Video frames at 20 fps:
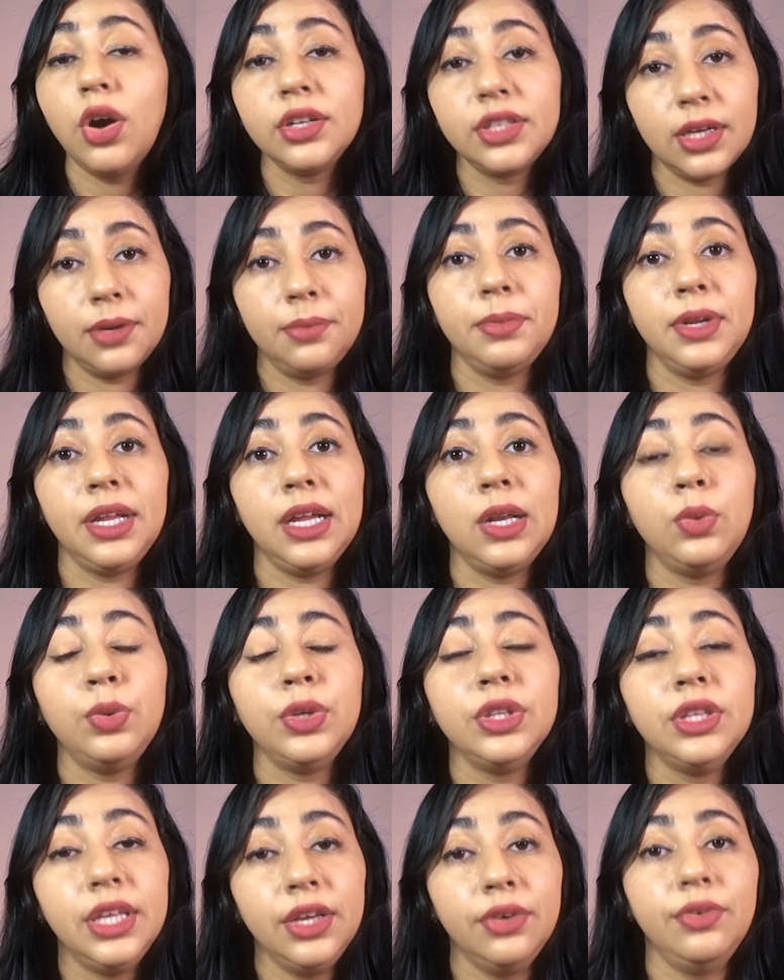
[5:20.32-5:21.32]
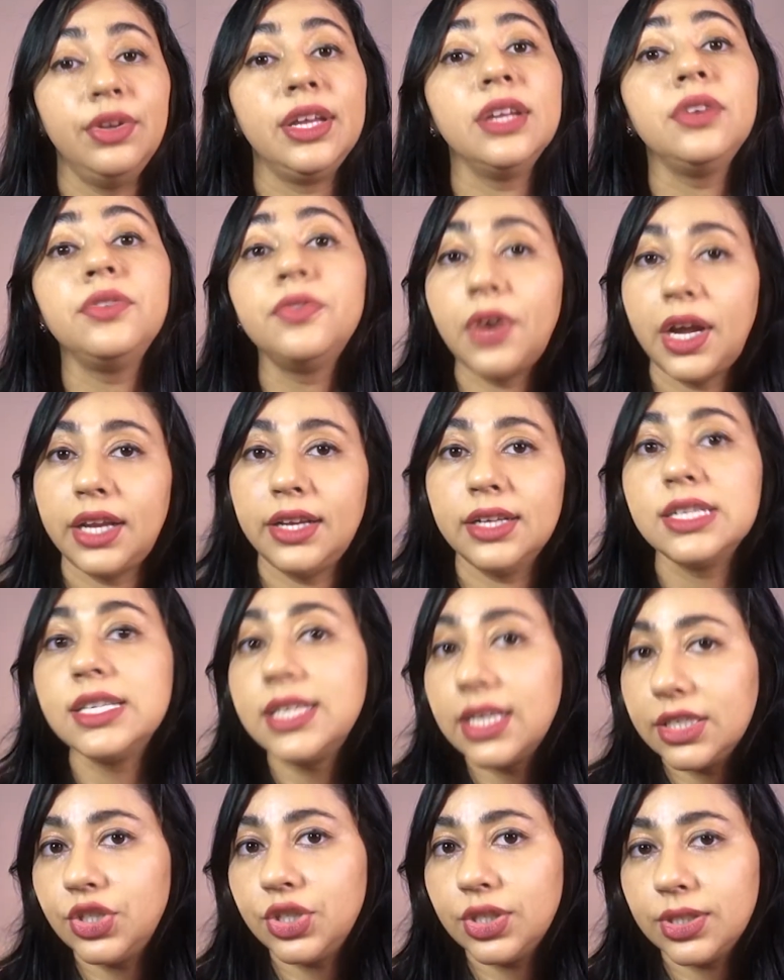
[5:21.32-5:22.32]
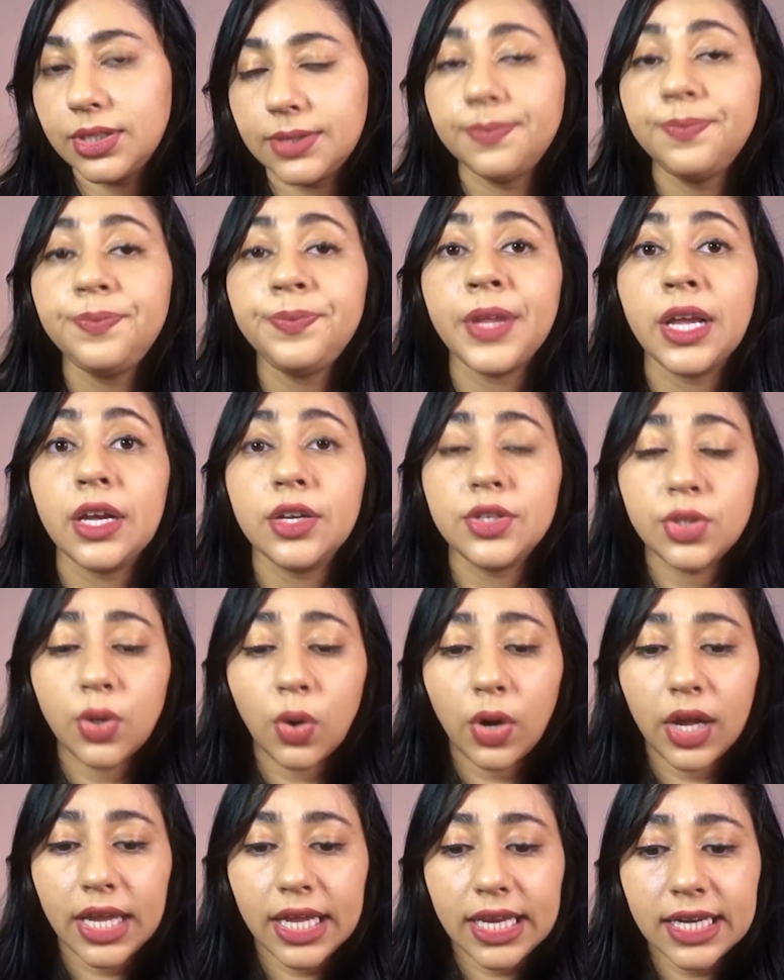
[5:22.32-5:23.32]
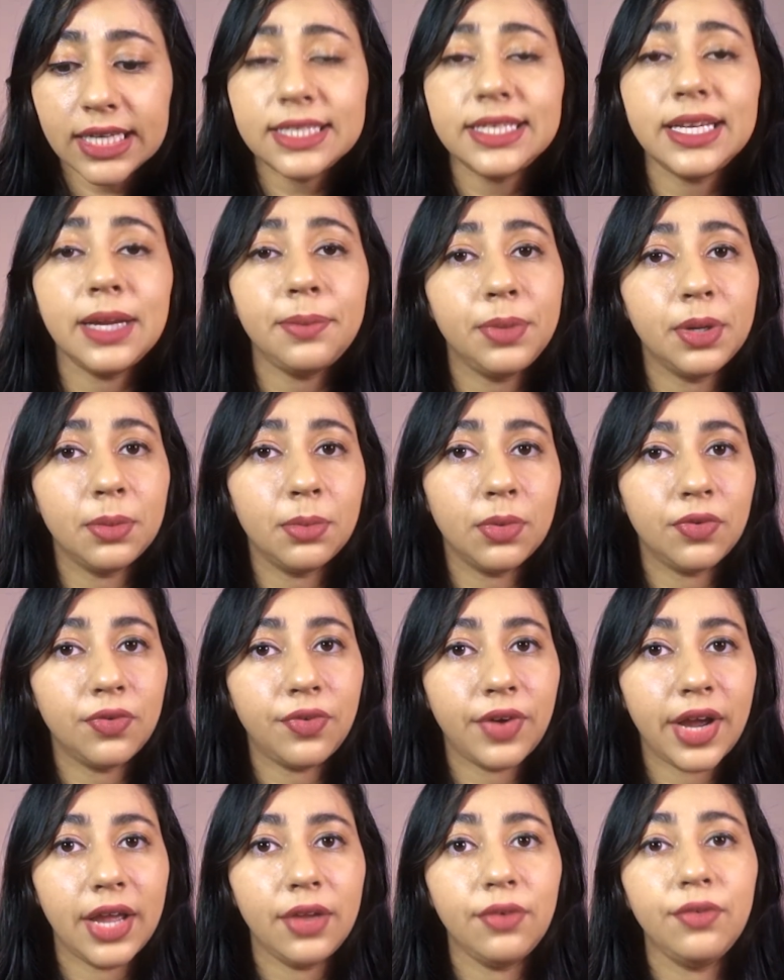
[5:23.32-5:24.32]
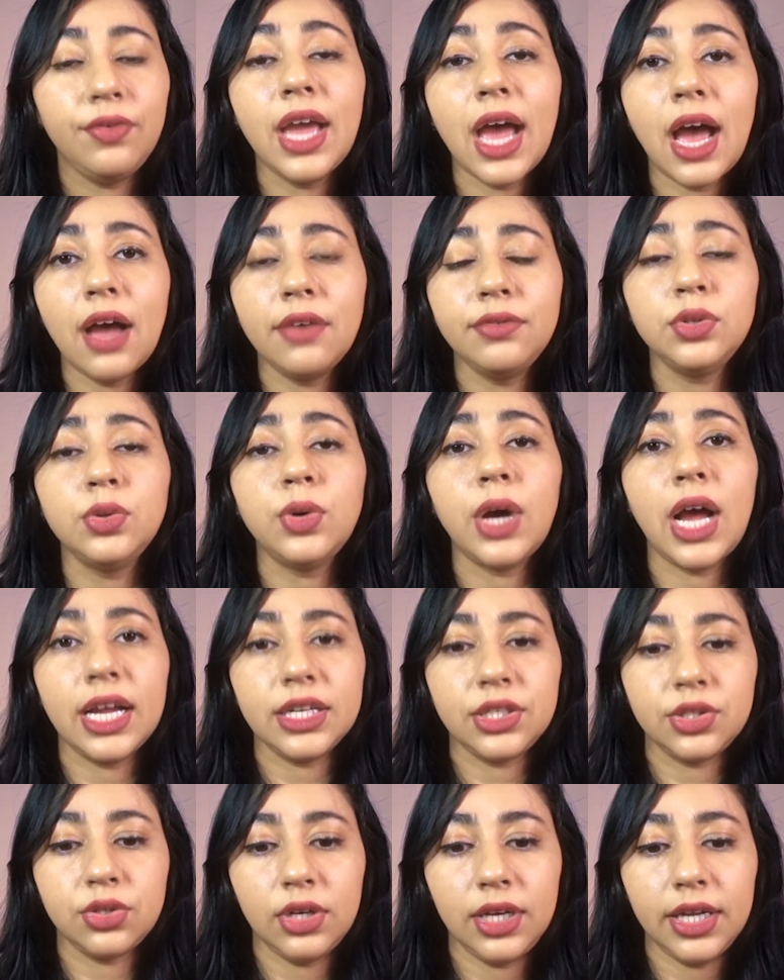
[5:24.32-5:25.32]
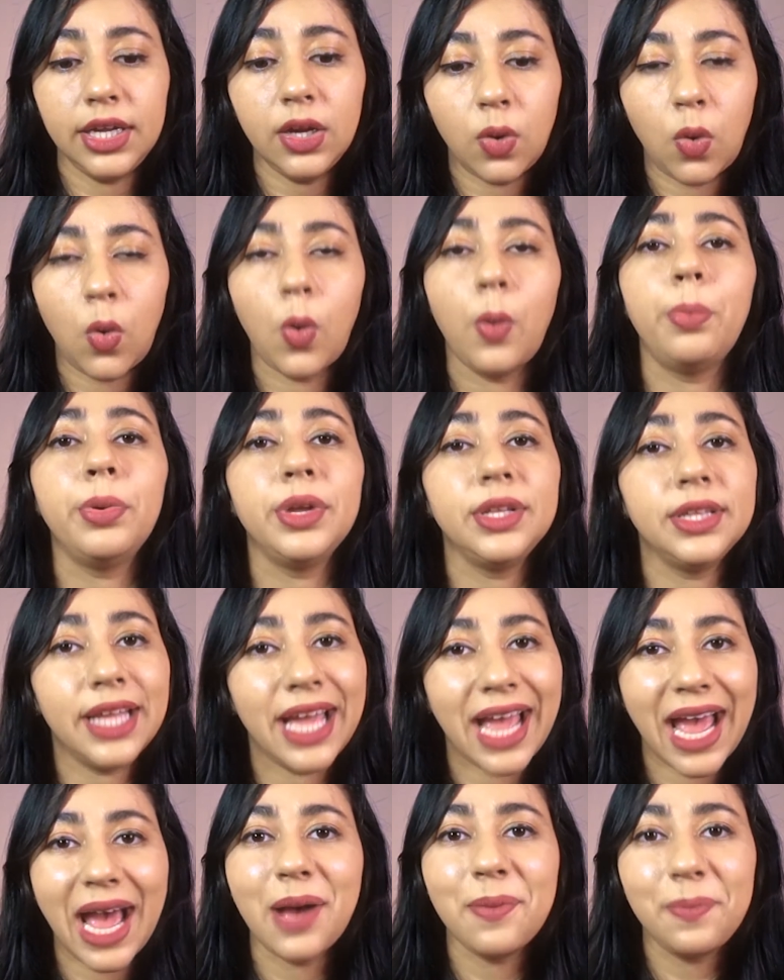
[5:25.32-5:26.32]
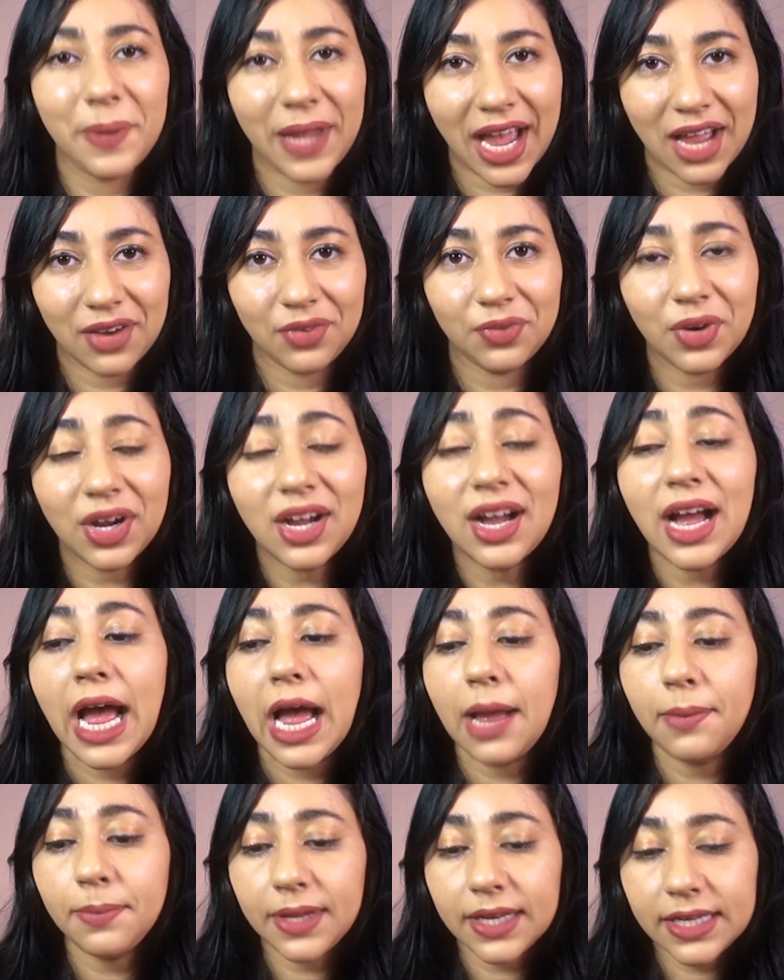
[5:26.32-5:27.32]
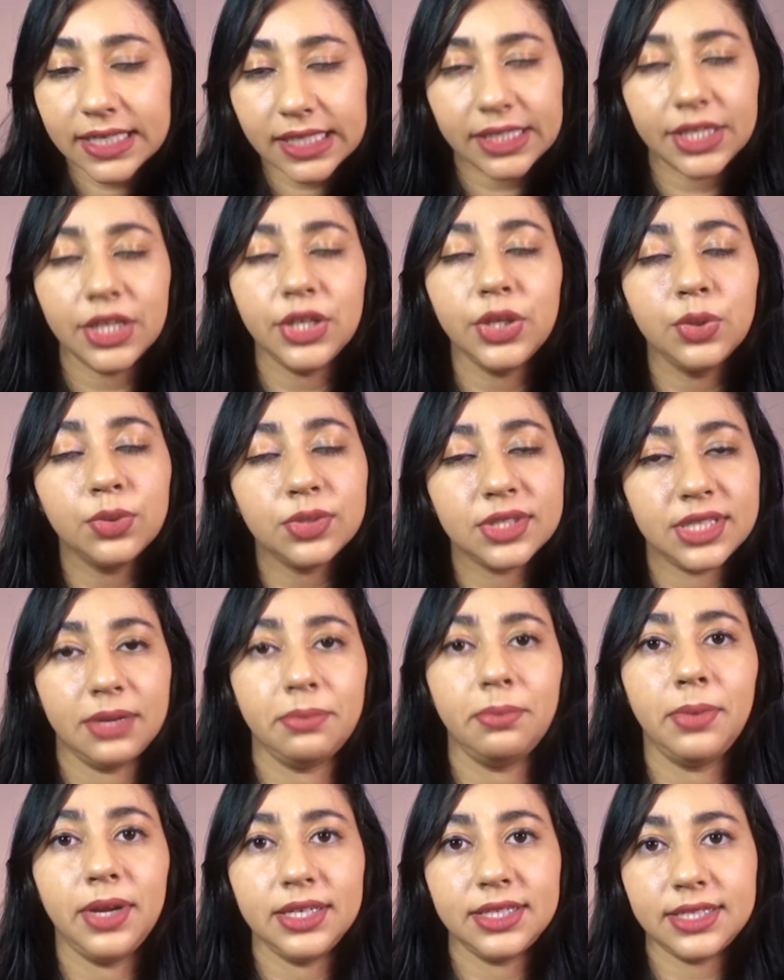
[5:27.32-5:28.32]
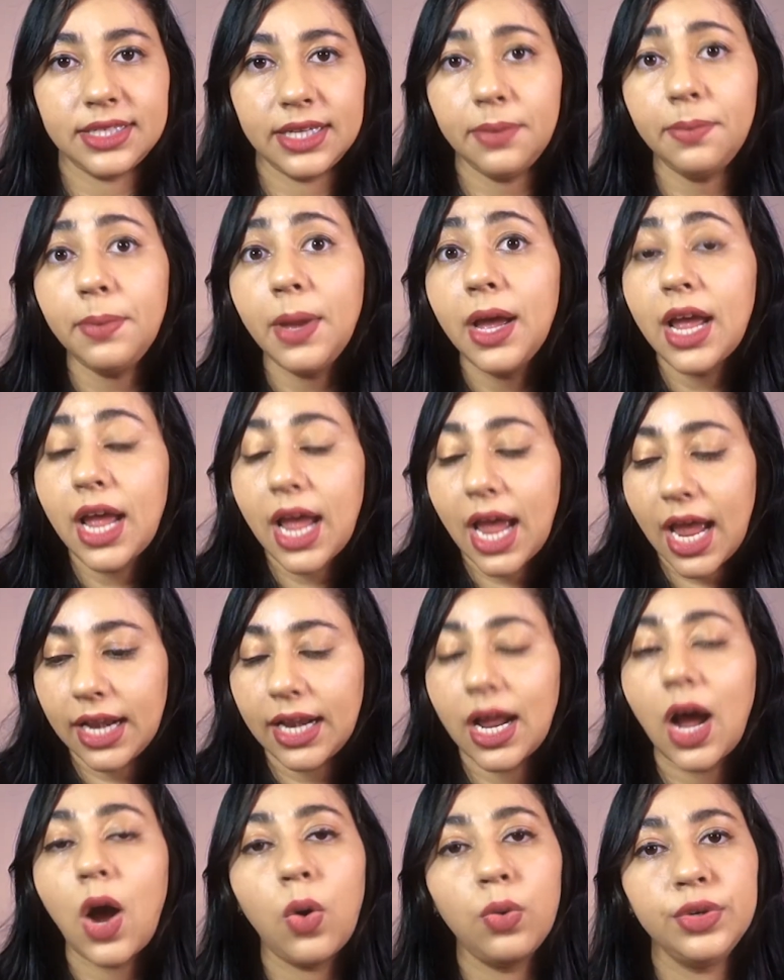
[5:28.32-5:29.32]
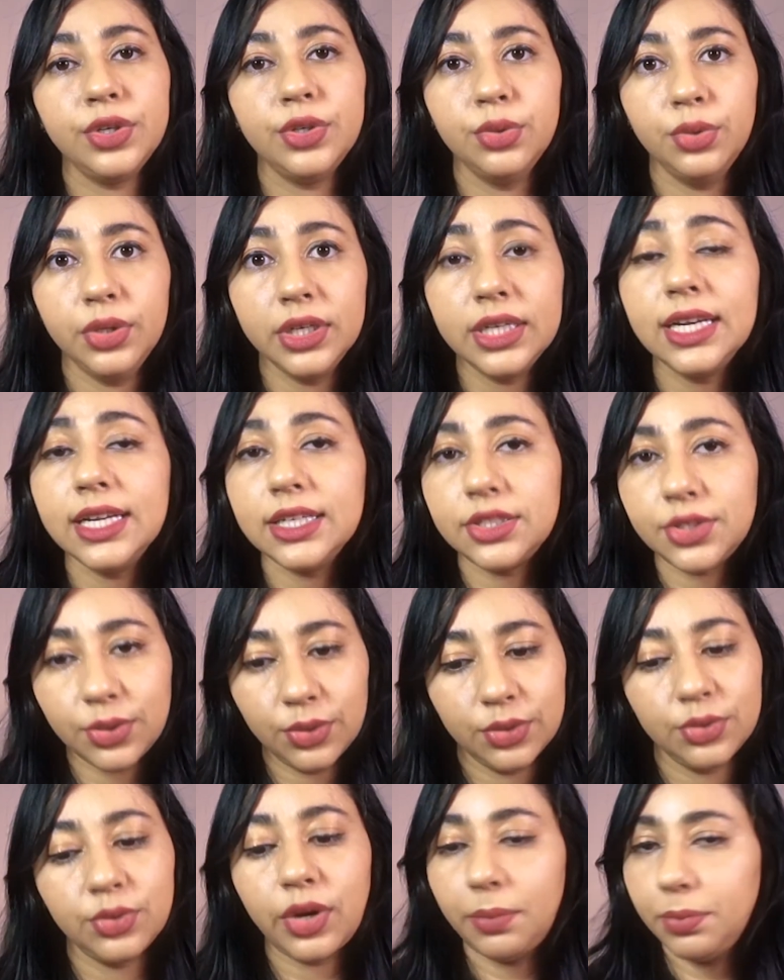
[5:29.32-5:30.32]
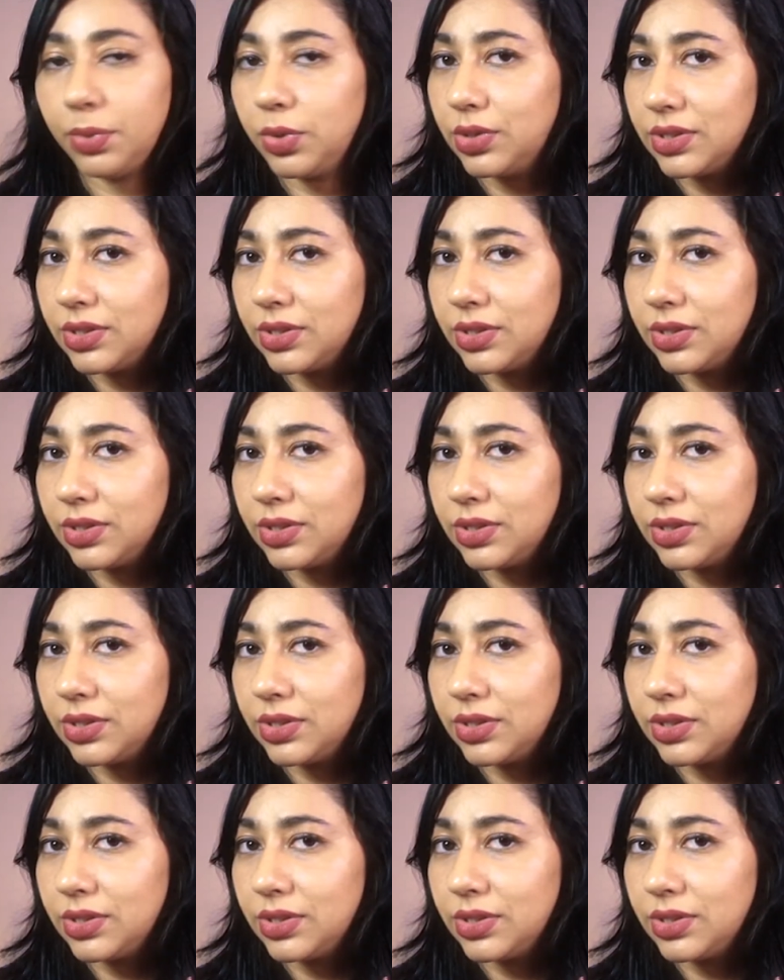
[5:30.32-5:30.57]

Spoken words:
thumbnail with giving it final touches. So in step number 5, we have to actually open the app Canva. I'm taking you step by step and how we do it. Let's go to computer